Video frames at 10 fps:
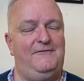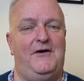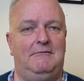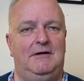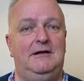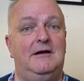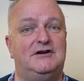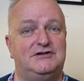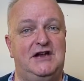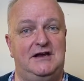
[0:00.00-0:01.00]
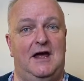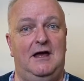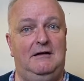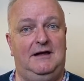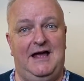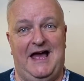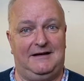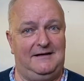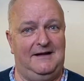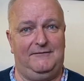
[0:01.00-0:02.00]
felt really good because he knew he
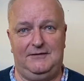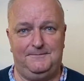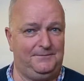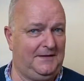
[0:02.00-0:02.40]
had Niven,